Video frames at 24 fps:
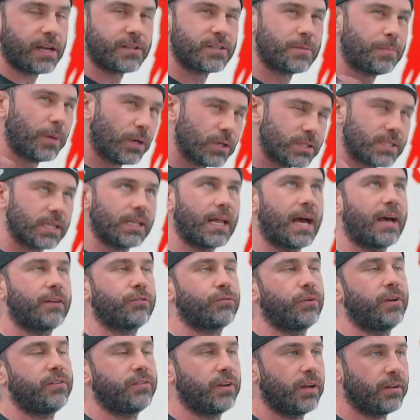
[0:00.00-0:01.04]
suppose the last
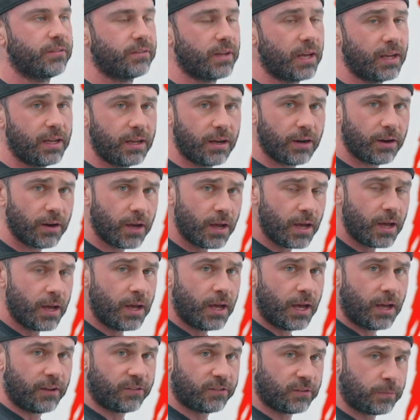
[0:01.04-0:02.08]
reason I'll say here
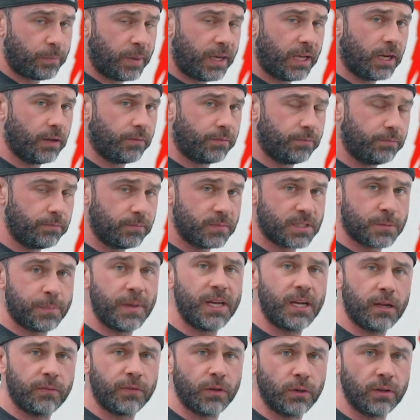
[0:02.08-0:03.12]
is speed
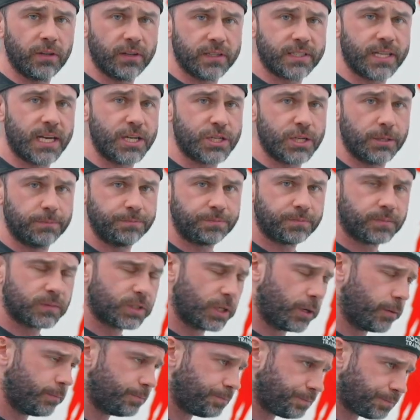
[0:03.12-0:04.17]
of utilization.
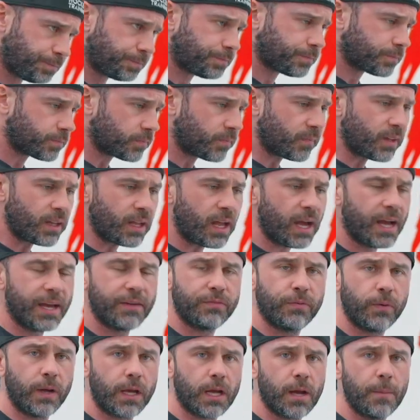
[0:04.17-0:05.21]
So
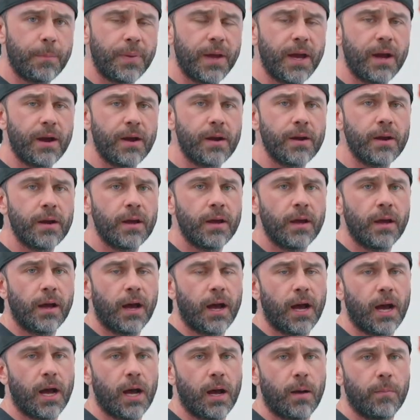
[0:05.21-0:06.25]
if we compare
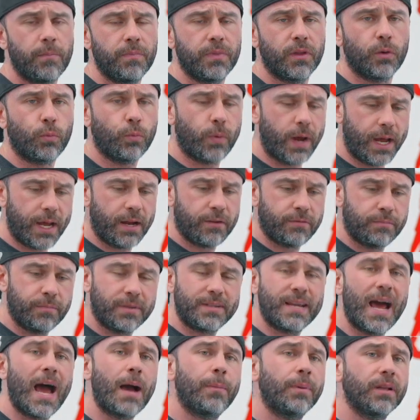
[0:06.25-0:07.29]
the rate of
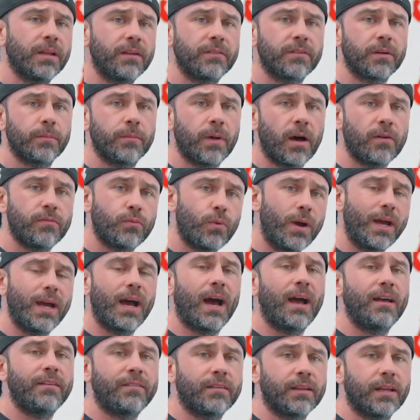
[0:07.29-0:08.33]
metabolism of whey
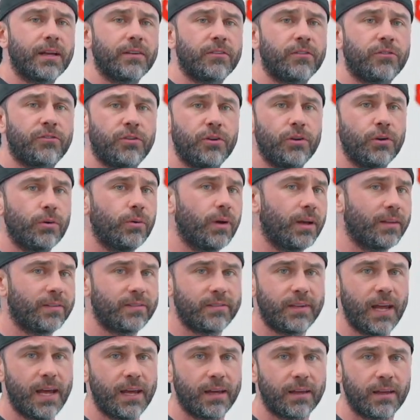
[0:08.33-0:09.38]
isolate to a
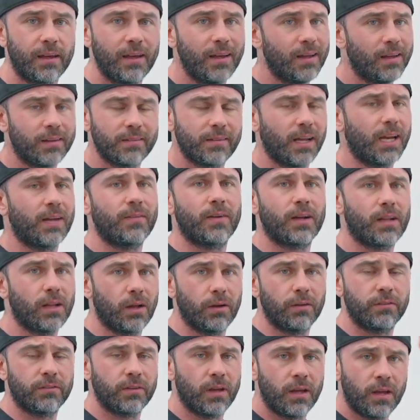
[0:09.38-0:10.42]
steak, it's not even
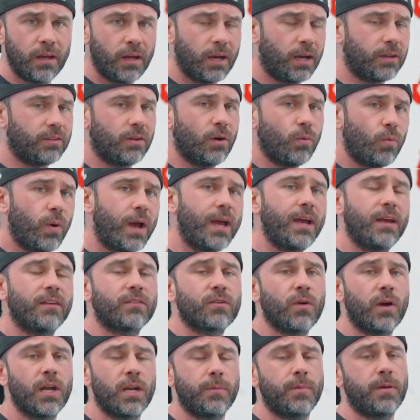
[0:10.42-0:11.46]
close. The whey is
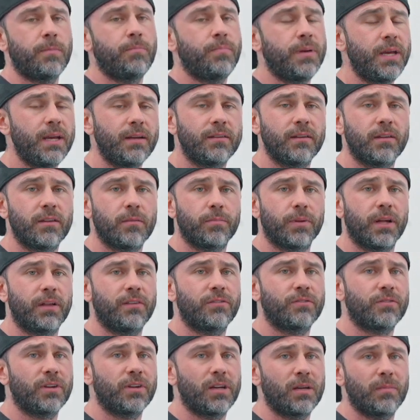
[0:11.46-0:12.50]
going to be peaked in the
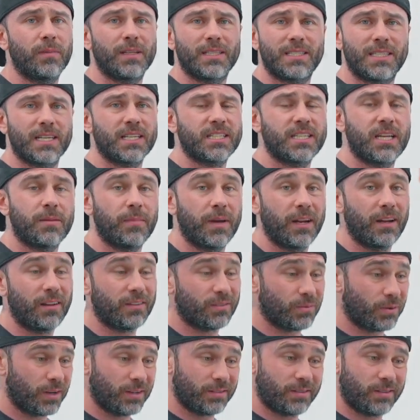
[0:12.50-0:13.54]
bloodstream in 60 minutes,
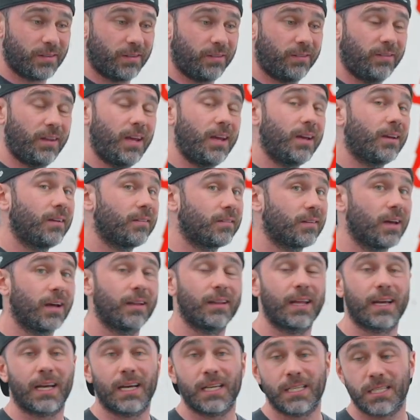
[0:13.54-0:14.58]
whereas the steak has got
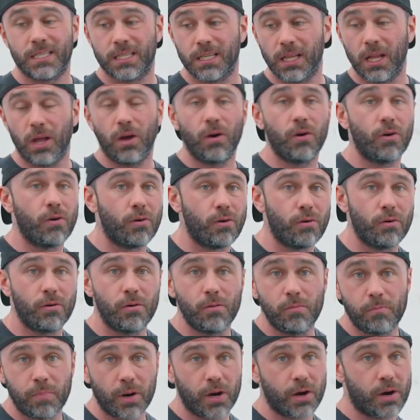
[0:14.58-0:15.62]
like a slow
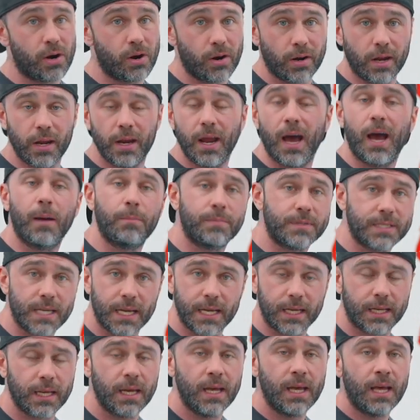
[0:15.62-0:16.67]
burn and
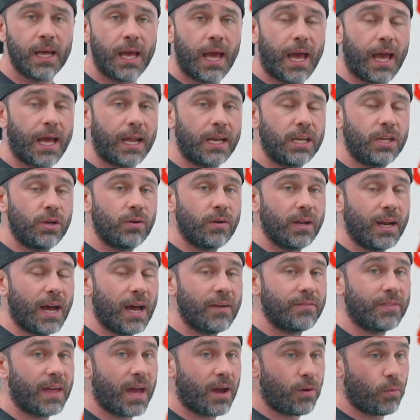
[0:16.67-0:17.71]
uptake. And you can
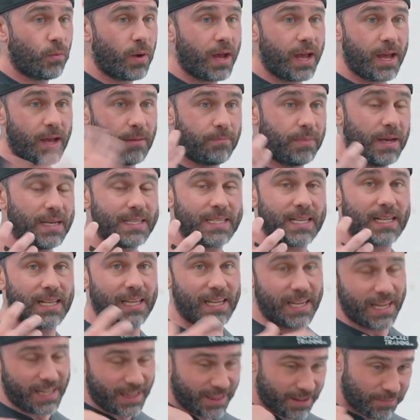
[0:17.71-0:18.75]
have that whey basically
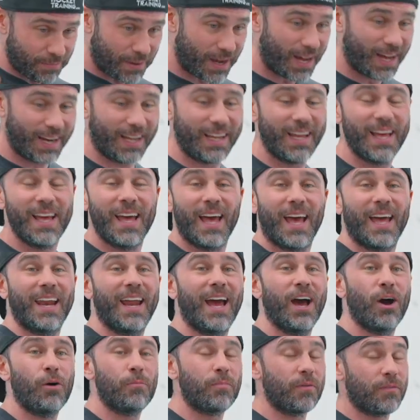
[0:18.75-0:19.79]
in the body and
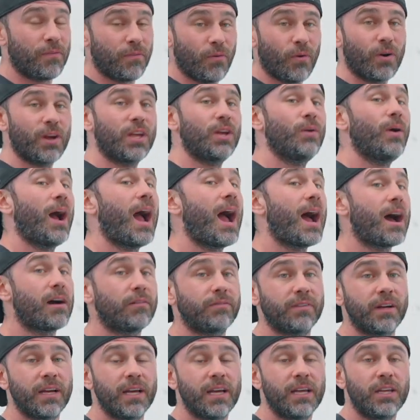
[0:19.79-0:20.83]
out before you have
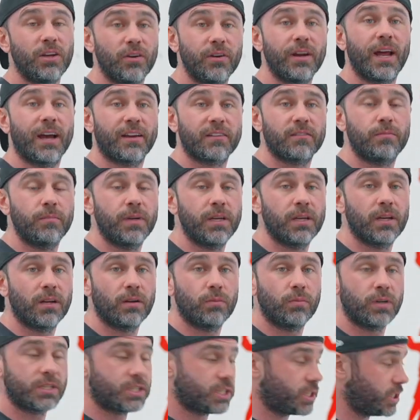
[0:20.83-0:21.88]
your next meal,
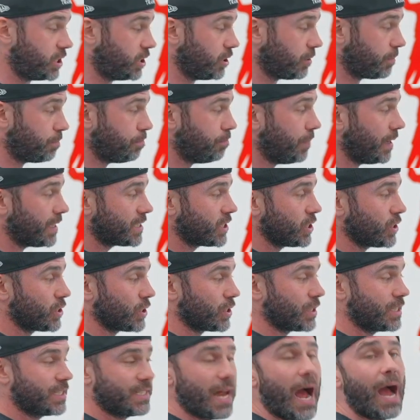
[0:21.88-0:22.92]
which your muscles are
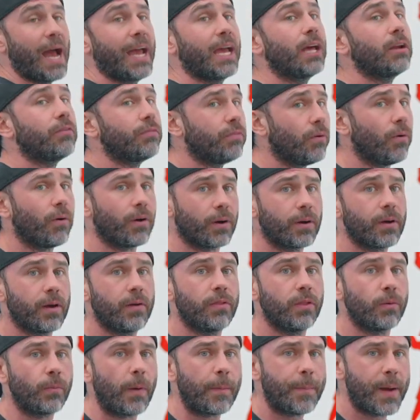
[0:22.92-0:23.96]
dying for in
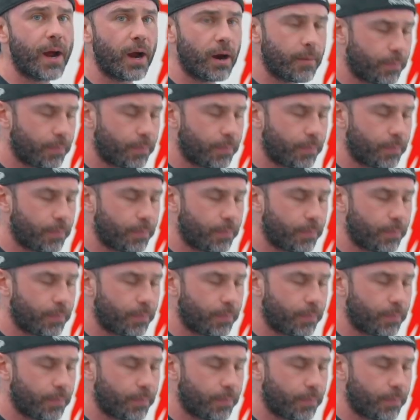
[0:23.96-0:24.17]
the repair